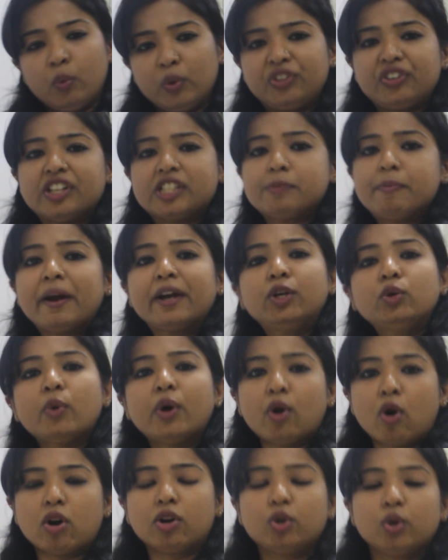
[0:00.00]
with respect to
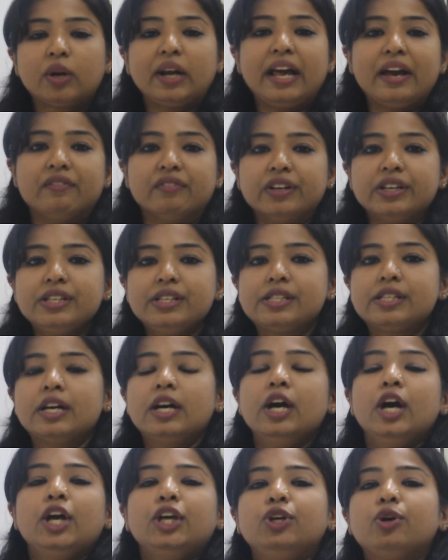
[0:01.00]
an autoclave is,
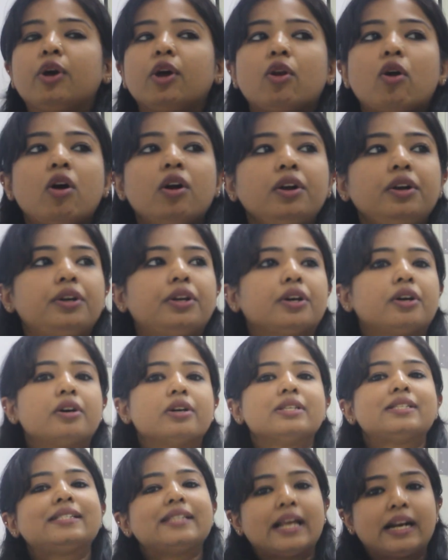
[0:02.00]
you
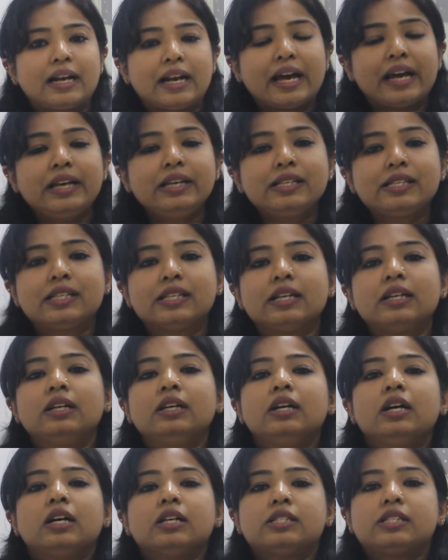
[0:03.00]
cannot sterilize
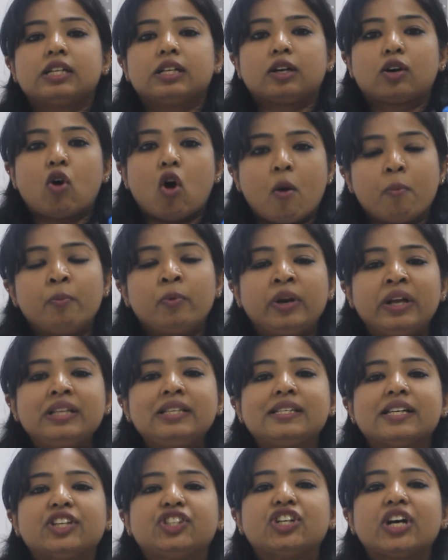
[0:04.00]

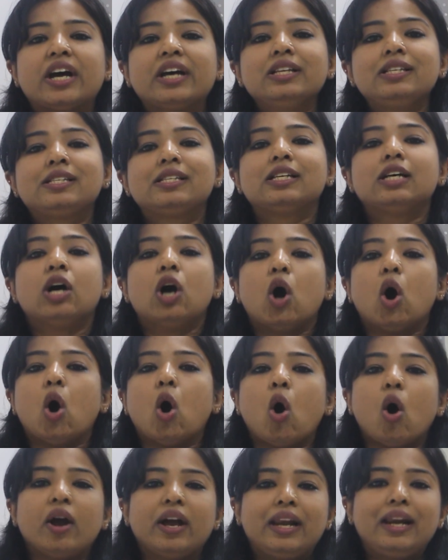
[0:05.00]
components such as
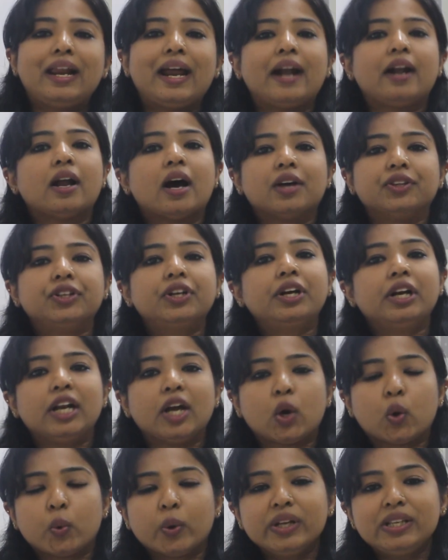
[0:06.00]
oil and other
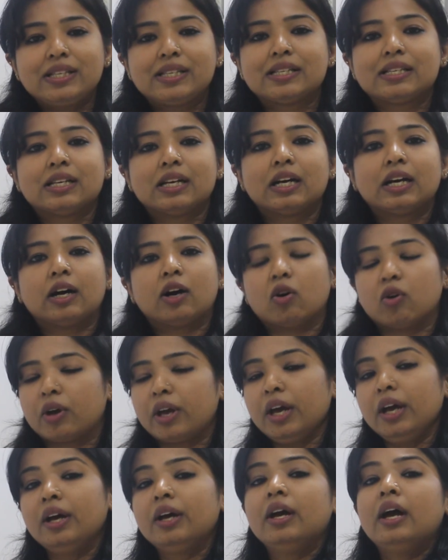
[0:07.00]
liquids,
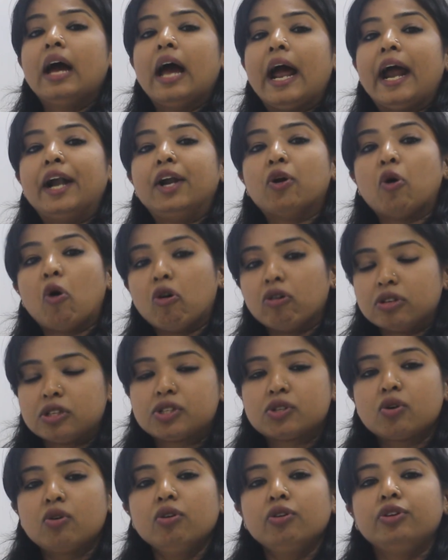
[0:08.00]
okay? And
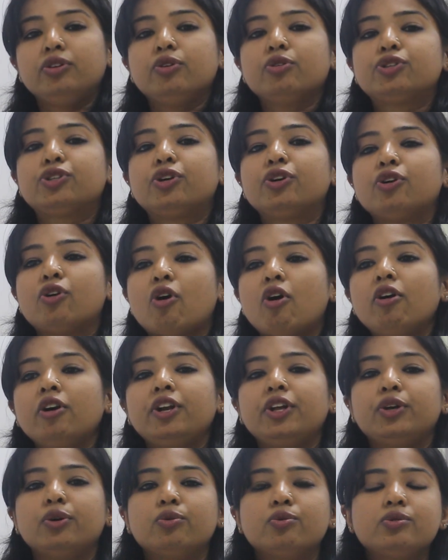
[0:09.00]
also you should not
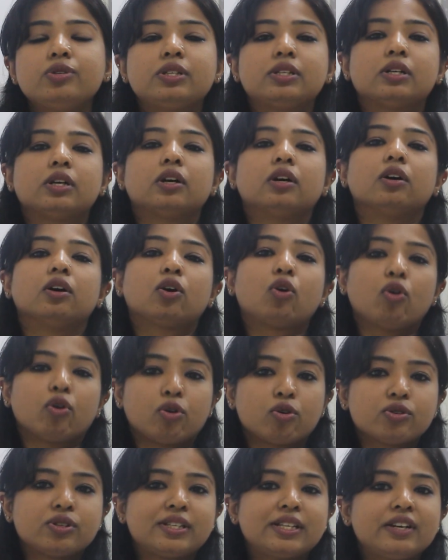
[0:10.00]
use
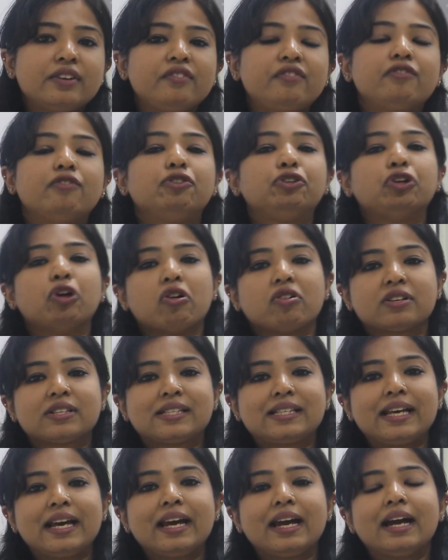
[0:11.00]
corrosive,
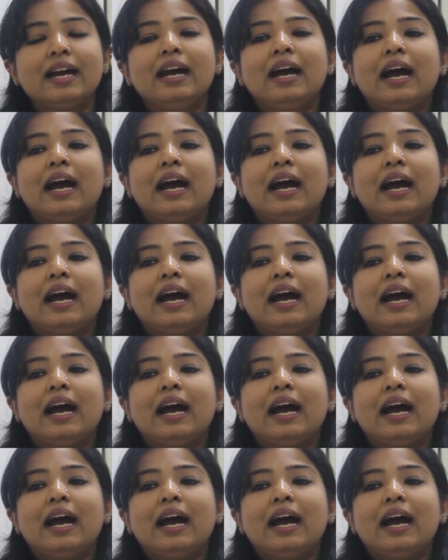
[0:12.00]
toxic